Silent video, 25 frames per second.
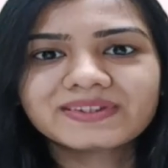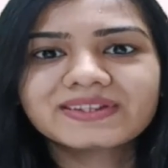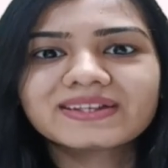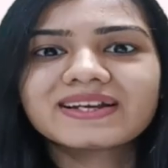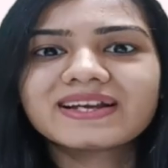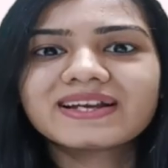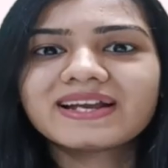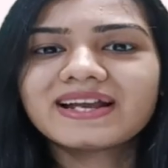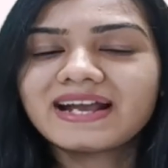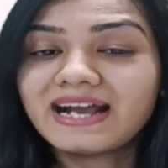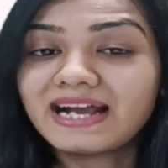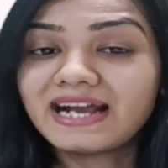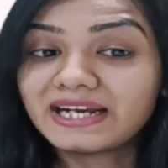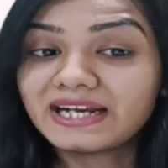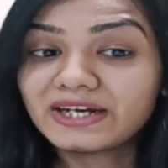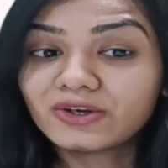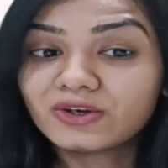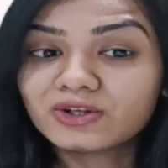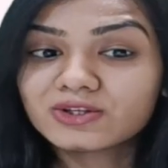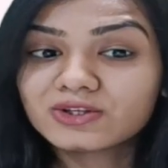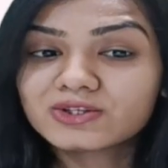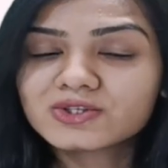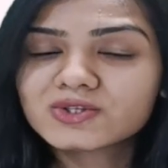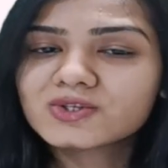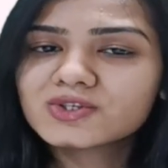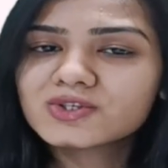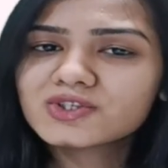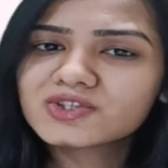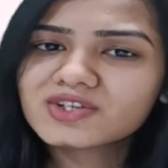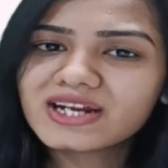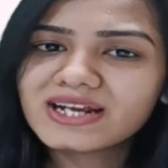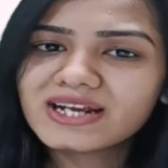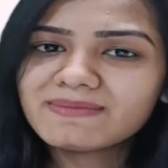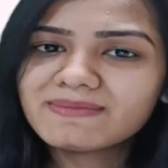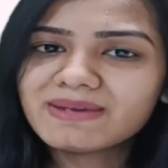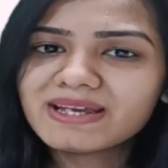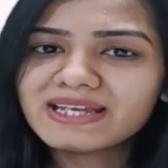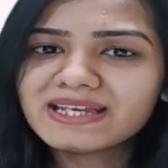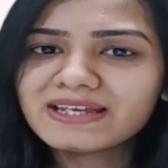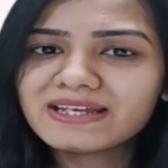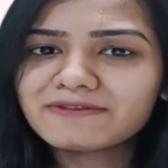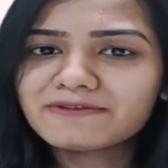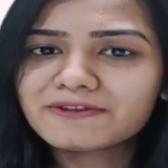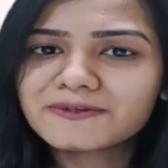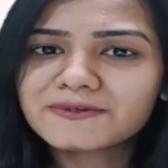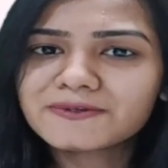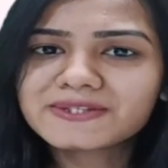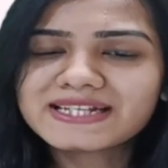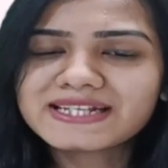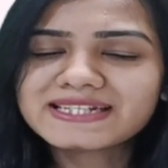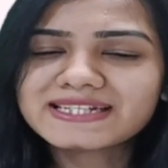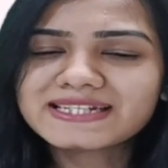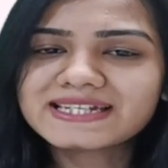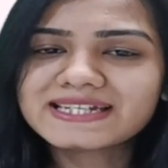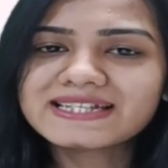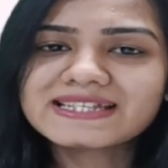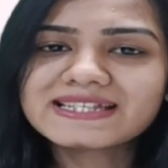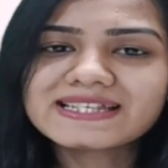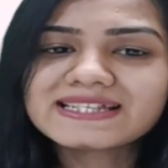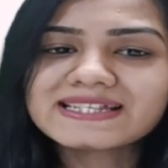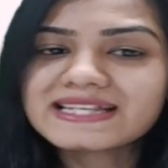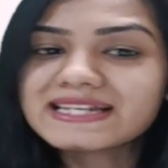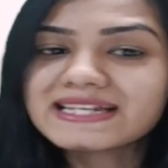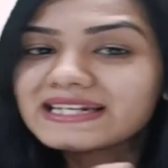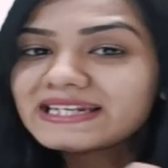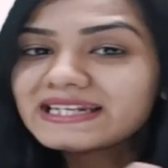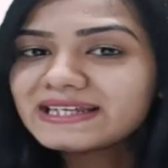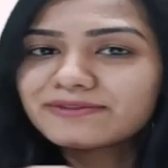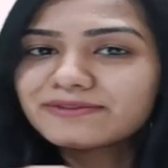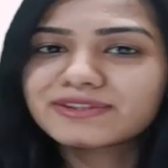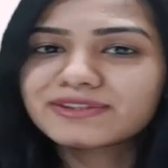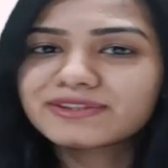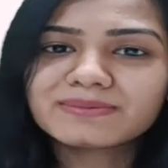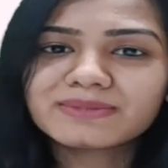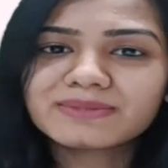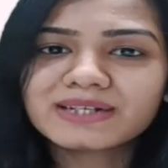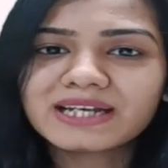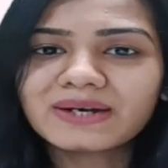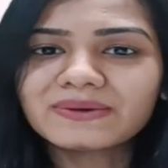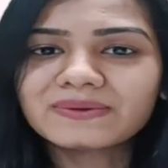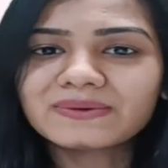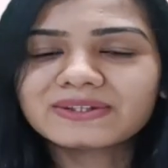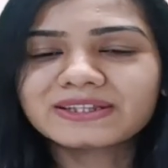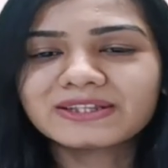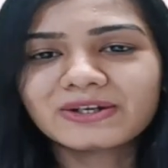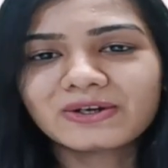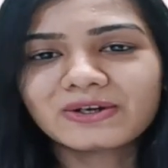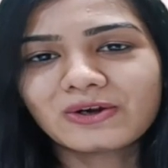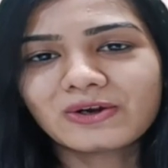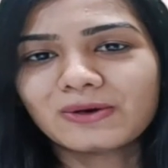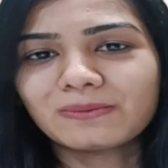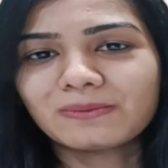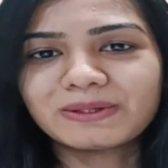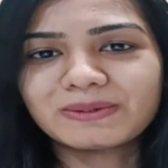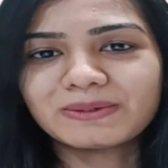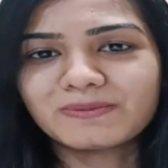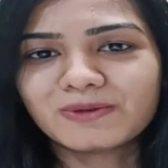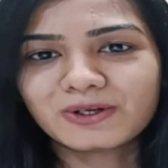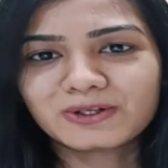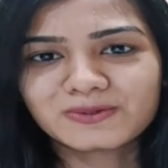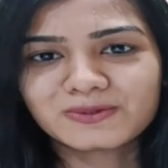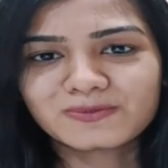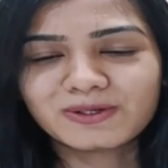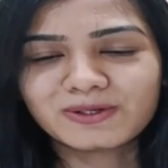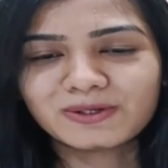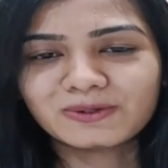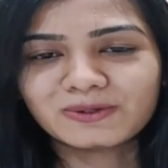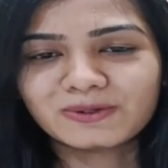And also try making few sentences and leave them down in the comment box below.